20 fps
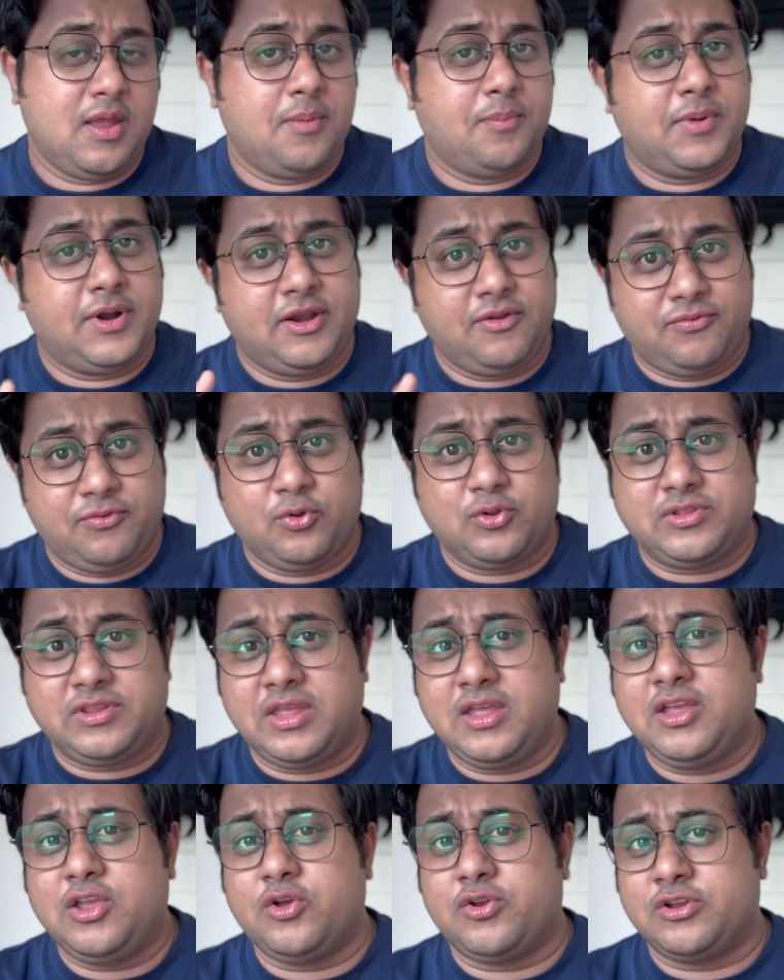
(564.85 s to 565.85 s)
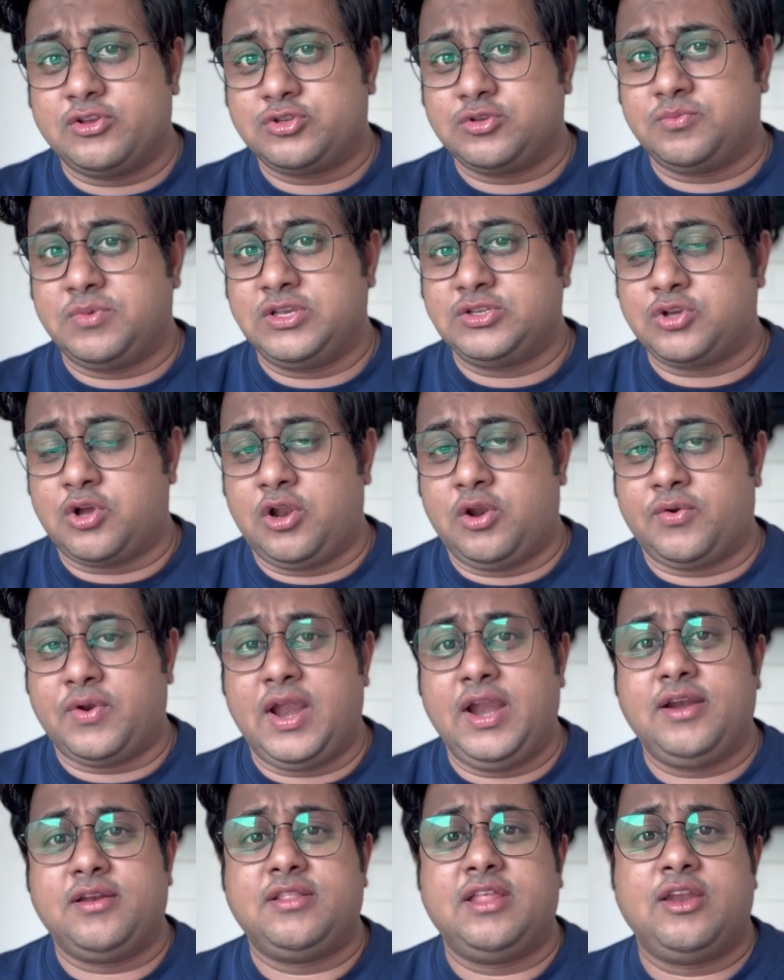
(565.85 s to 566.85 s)
But if you think your resume is all
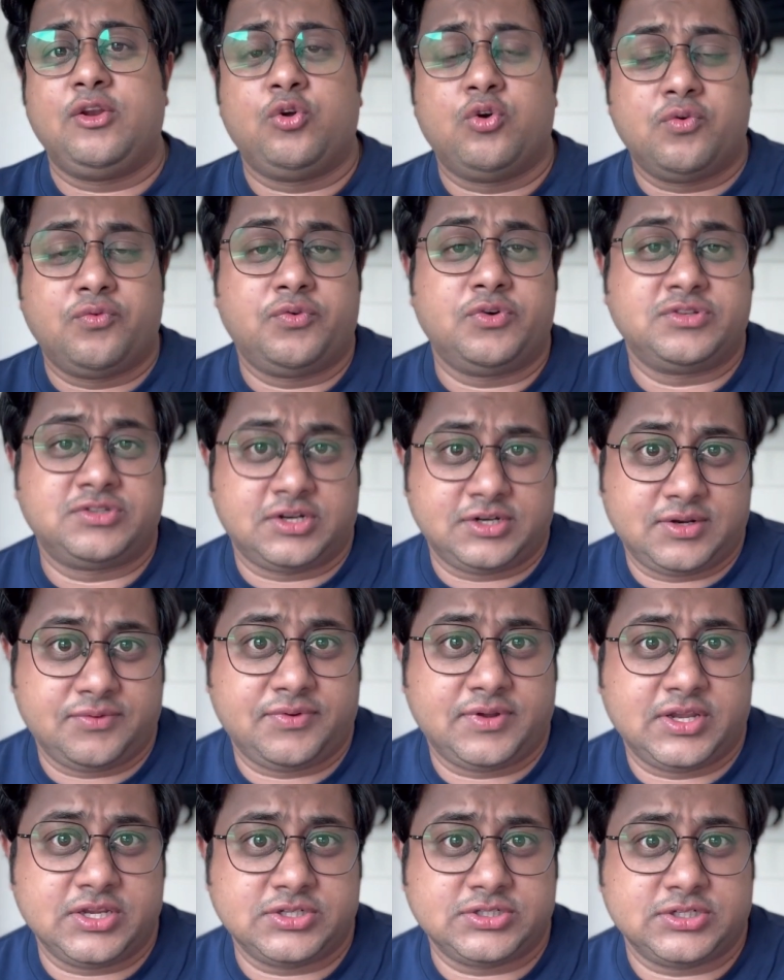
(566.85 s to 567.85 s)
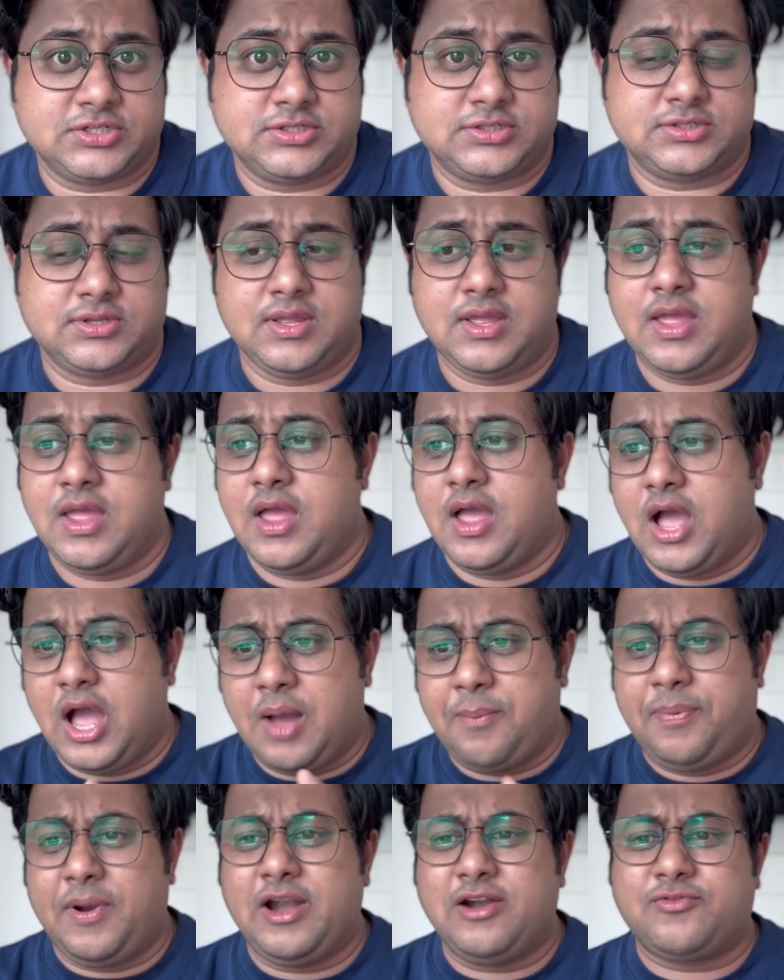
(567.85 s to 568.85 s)
right, then go for certifications.
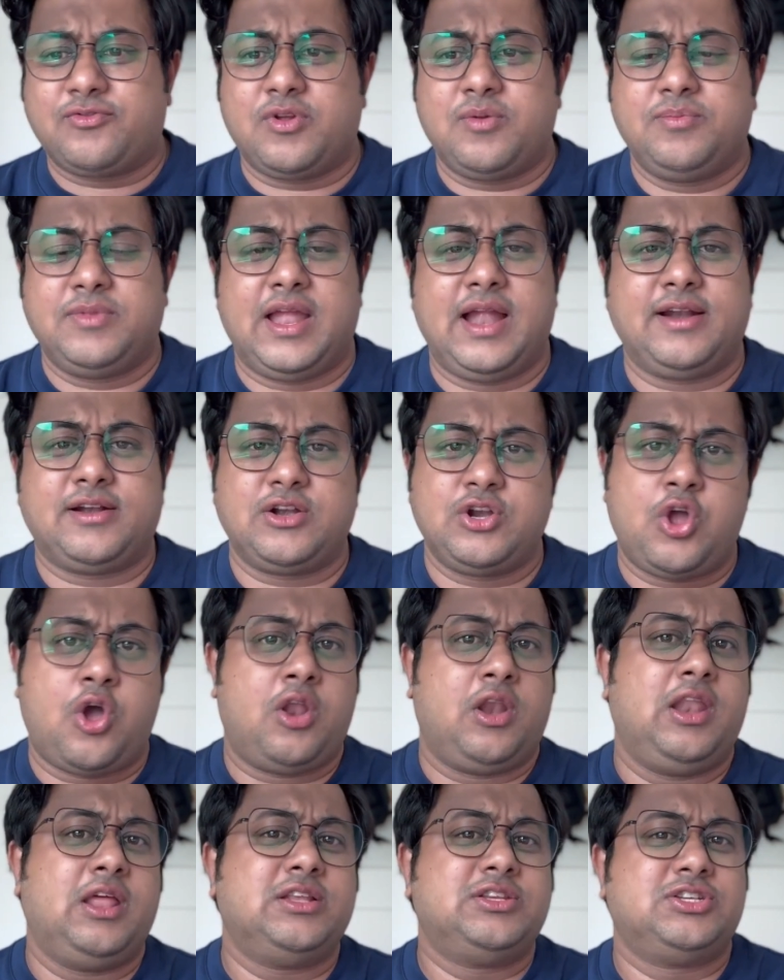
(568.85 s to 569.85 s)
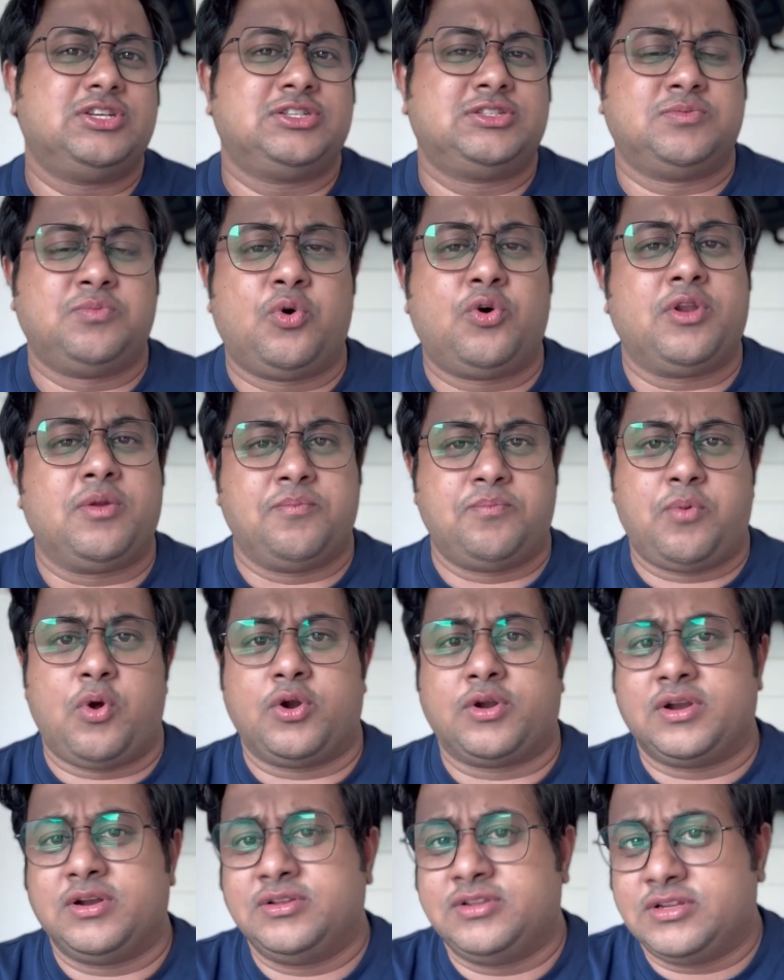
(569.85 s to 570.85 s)
Apart from that, knowledge is more
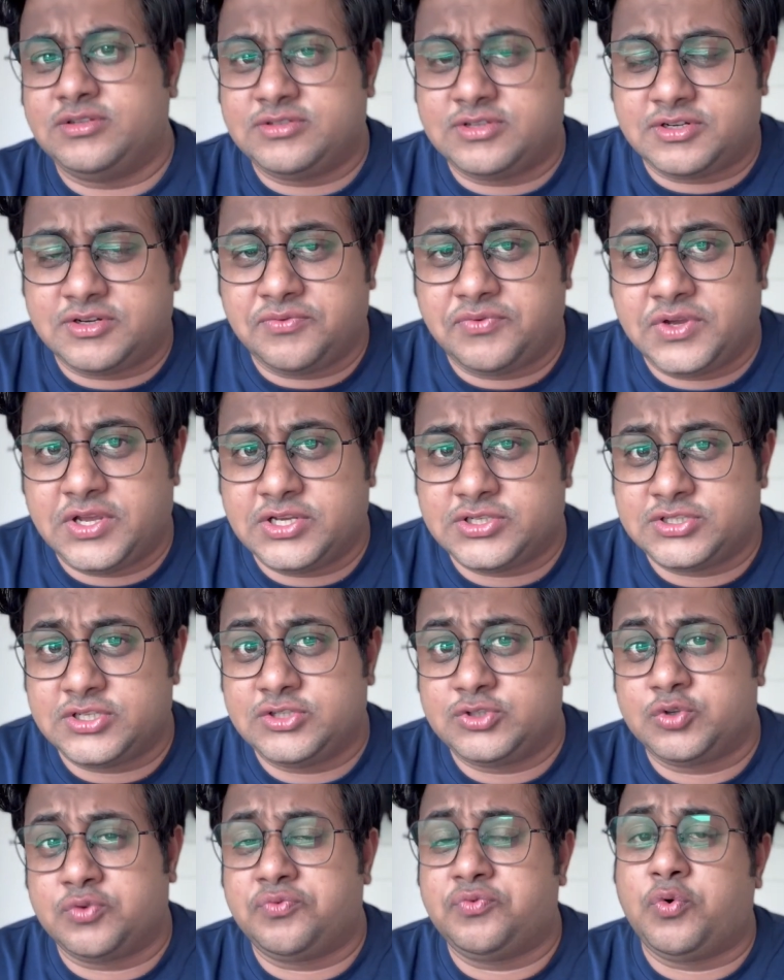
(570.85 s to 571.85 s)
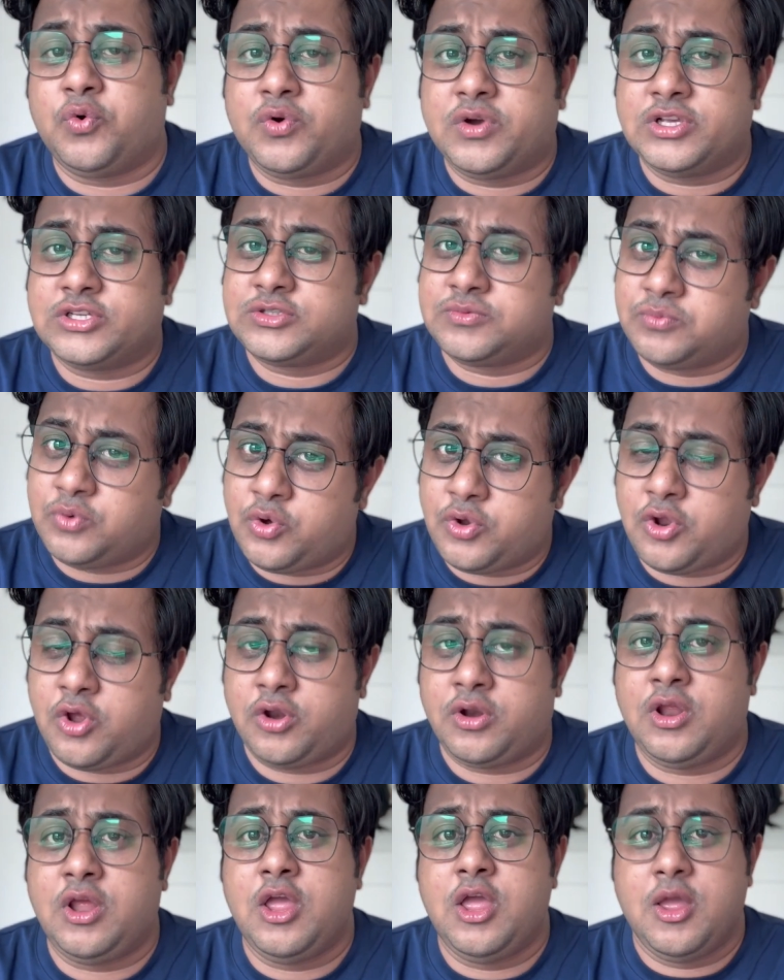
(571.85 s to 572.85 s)
important than certification. So focus more
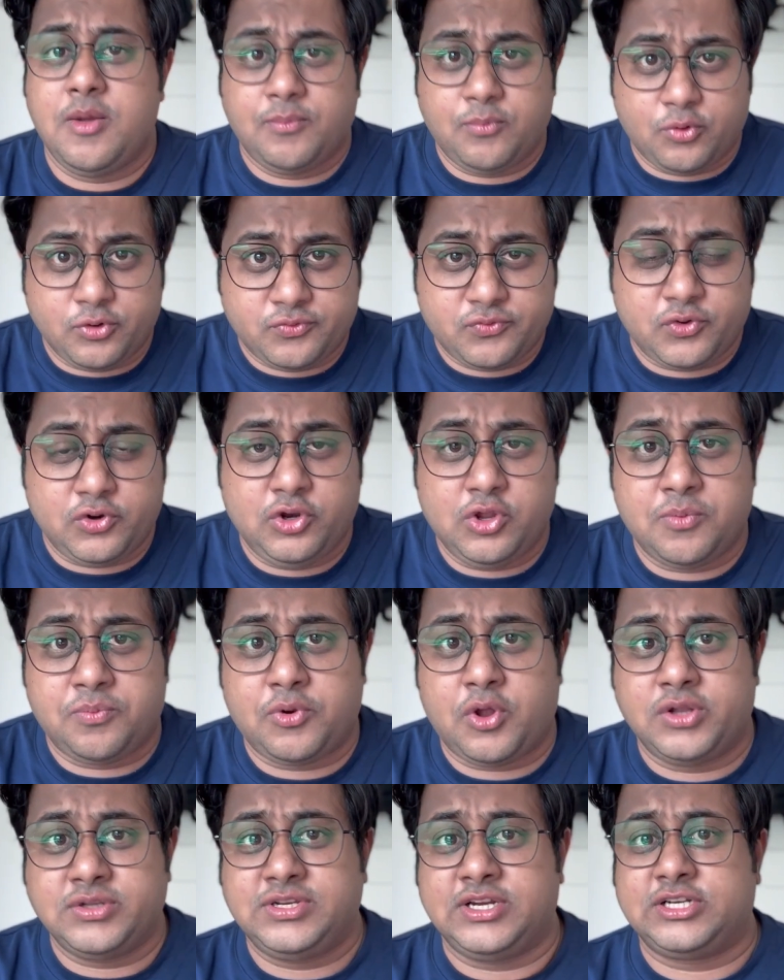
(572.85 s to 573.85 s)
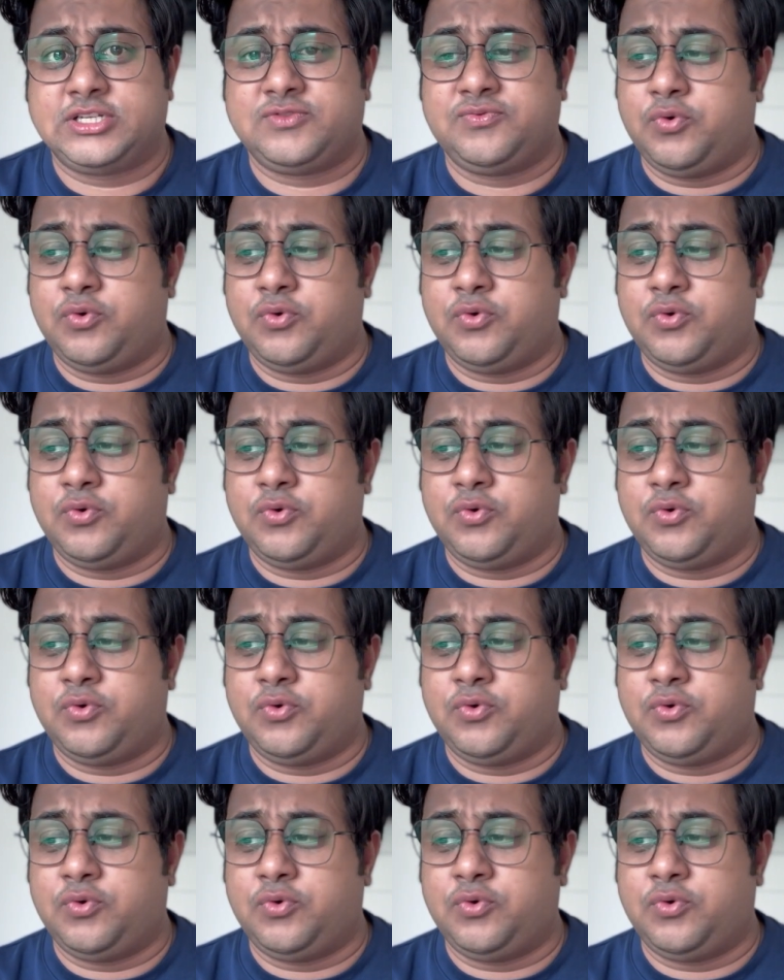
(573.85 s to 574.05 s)
on portfolio projects.